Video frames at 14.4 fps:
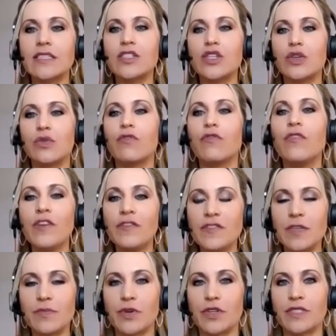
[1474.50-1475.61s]
to
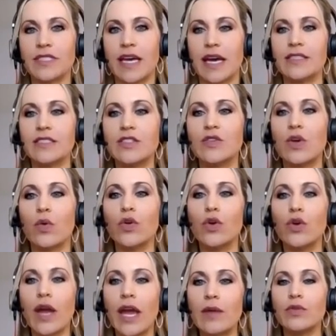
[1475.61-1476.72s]
50%. So
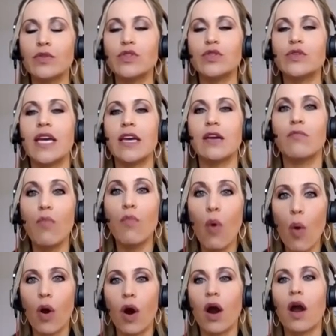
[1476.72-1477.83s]
you're able to take
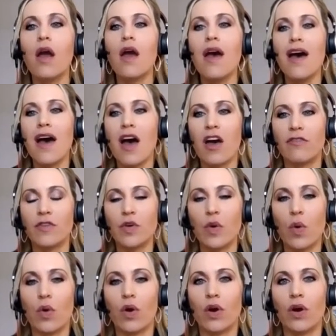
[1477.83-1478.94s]
more of
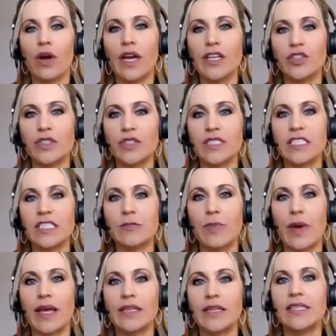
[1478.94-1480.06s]
your interest
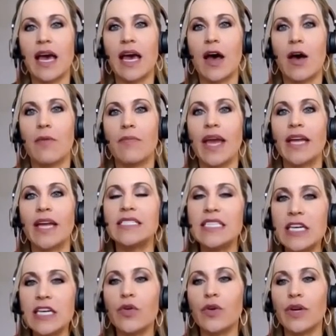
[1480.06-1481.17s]
expense and
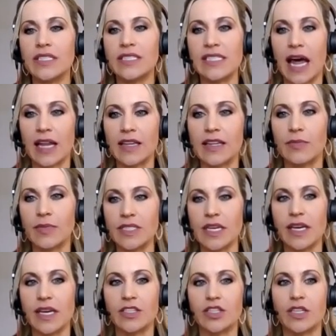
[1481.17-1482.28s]
decrease that
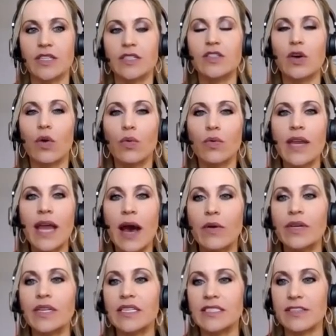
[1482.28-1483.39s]
limitation. So now
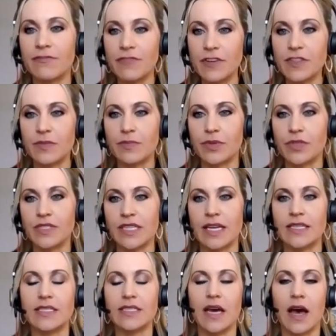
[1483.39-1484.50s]
it is a
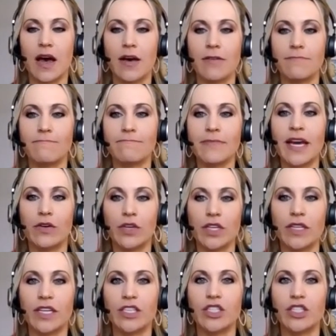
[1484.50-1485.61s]
50%
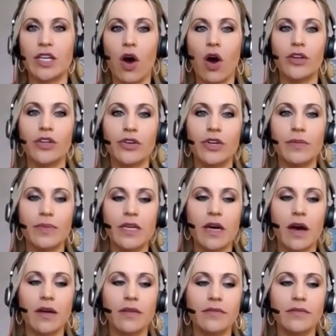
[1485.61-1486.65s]
calculation on your EBITDA.